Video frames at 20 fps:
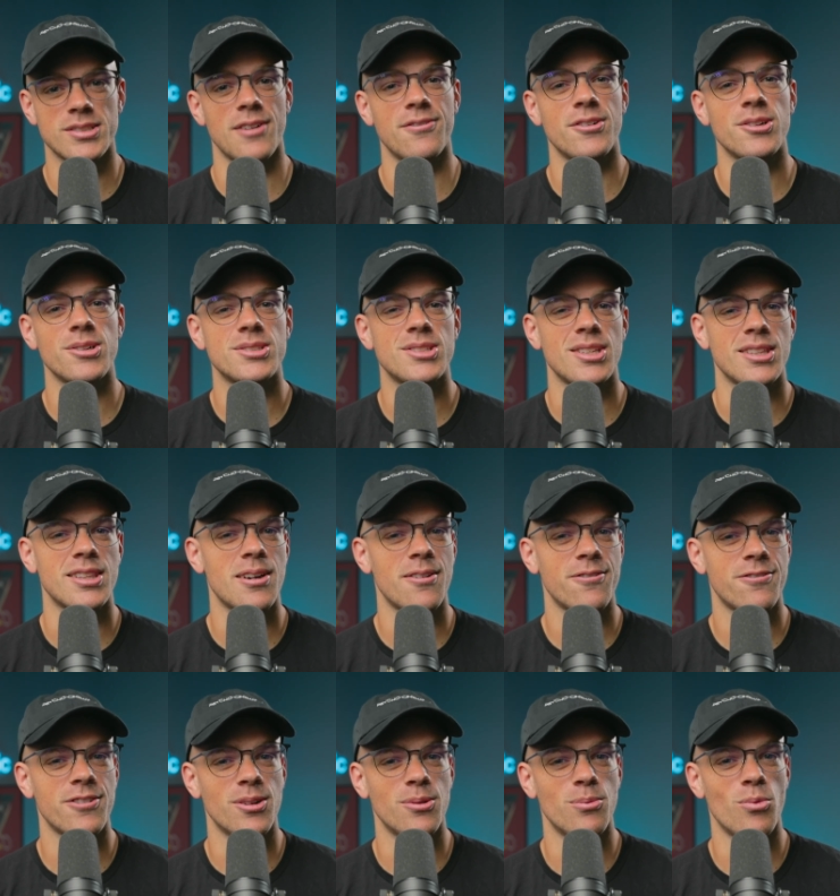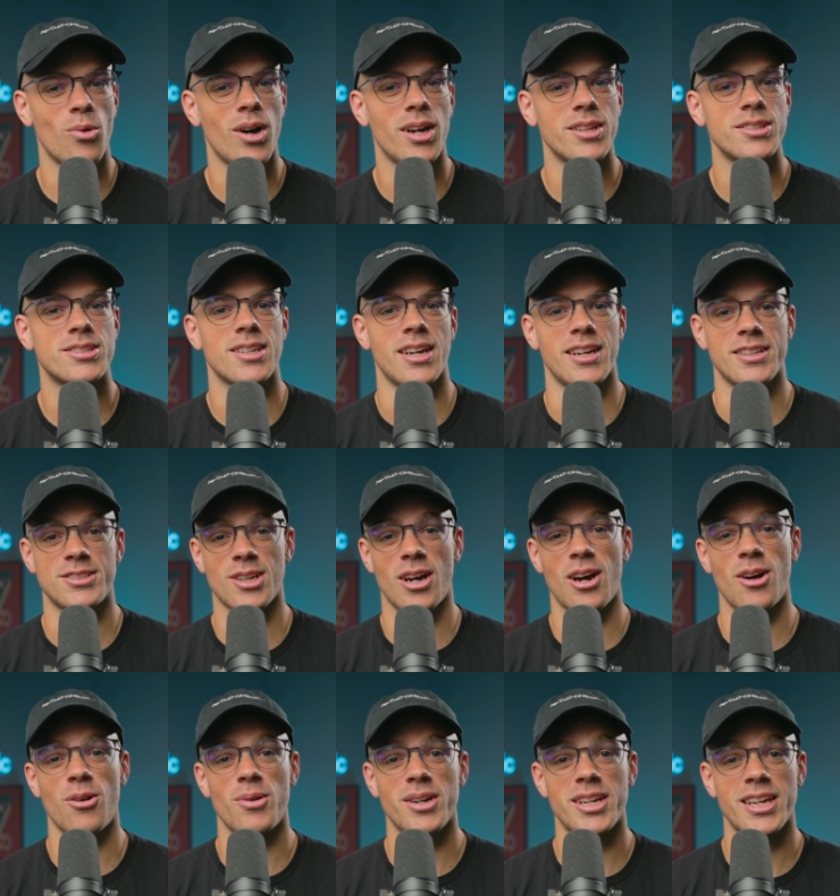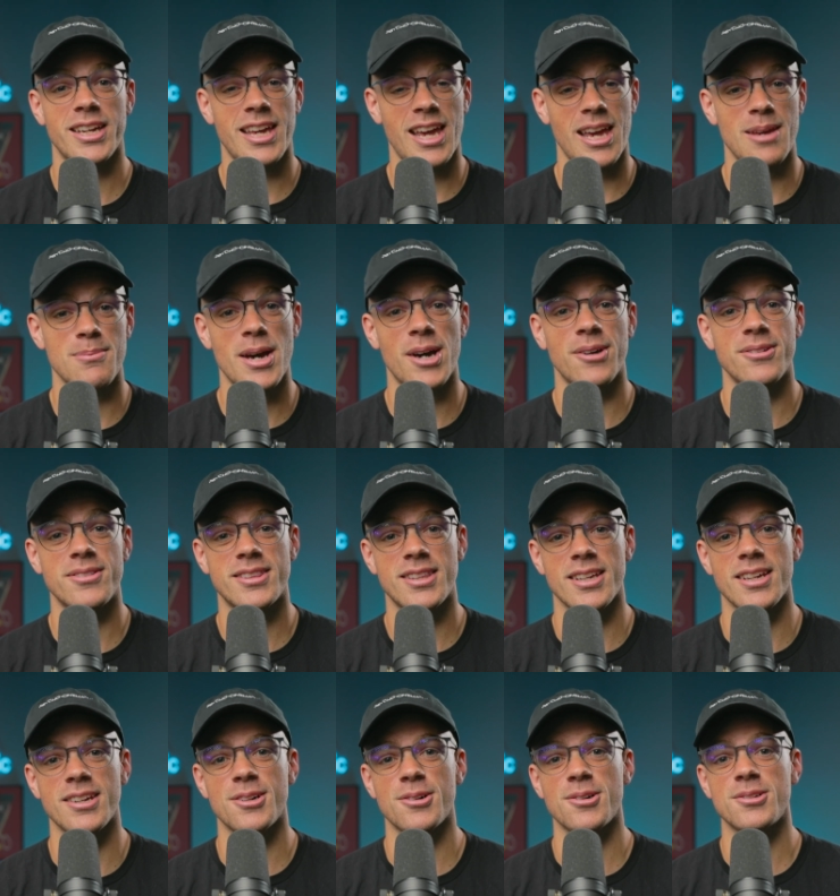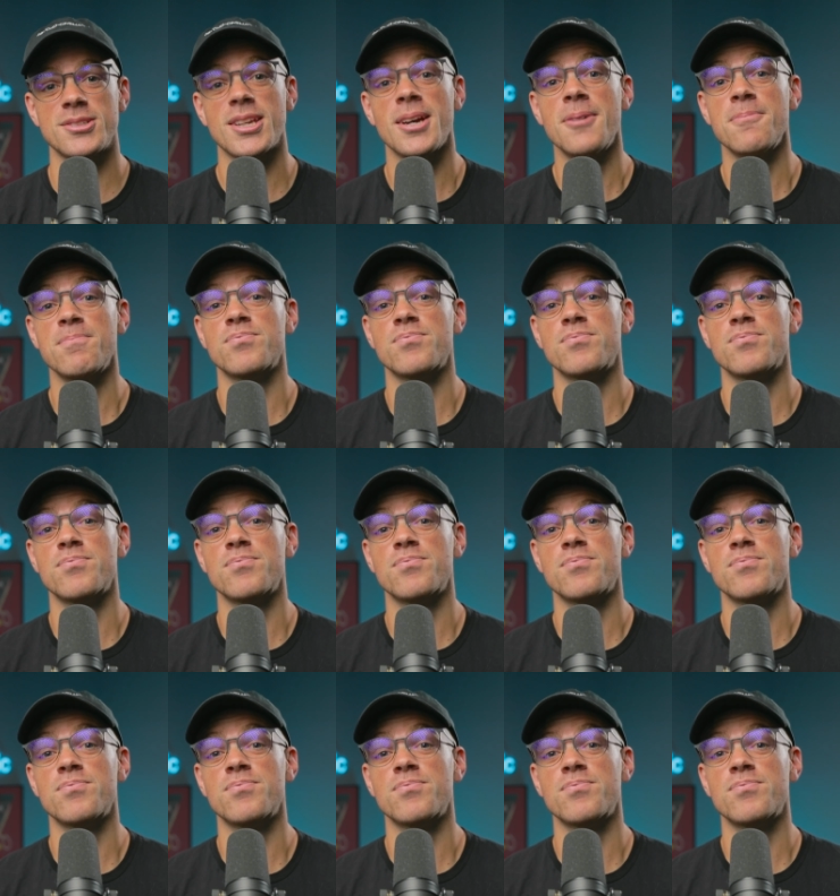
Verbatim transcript: I've only seen that film once, and I saw it when it came out in theaters.